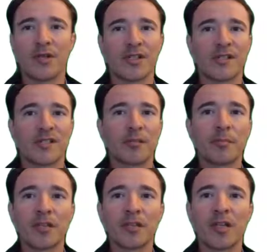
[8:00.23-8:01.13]
is
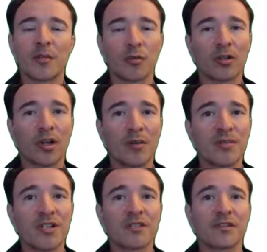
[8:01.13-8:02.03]
simpler and more
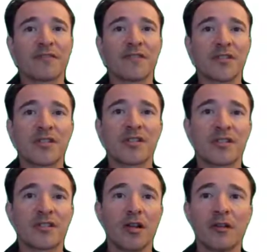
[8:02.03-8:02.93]
computationally efficient to
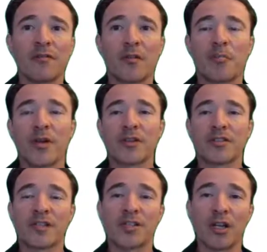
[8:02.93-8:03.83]
solve compared
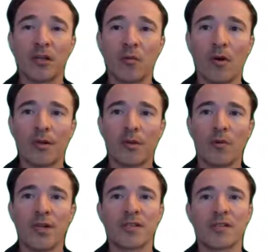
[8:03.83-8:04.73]
to the shallow water
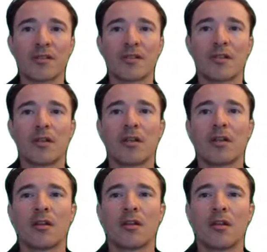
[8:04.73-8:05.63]
equations.
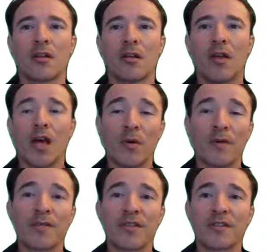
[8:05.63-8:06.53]

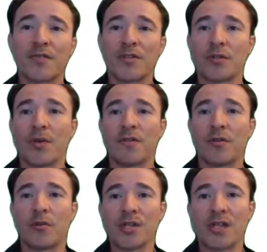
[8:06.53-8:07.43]
However, the diffusion-wave
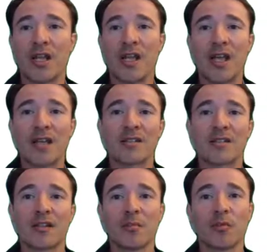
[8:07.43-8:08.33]
equation
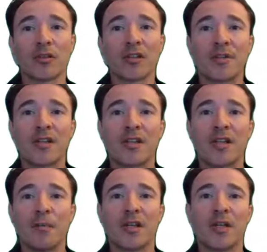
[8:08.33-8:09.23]
has a more limited
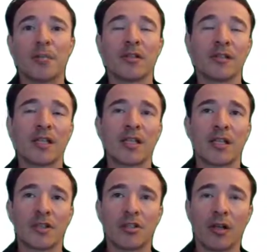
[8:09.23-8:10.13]
applicability than
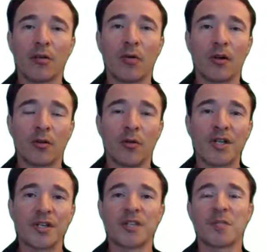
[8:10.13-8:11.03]
the shallow water
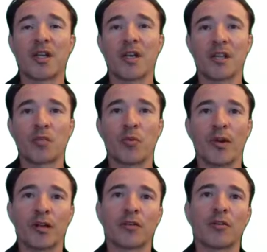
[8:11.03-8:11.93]
equations because we
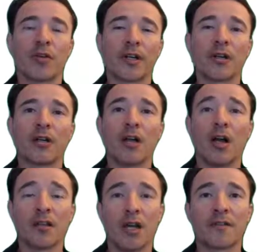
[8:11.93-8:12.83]
are ignoring
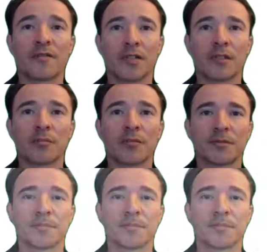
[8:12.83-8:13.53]
a lot of terms.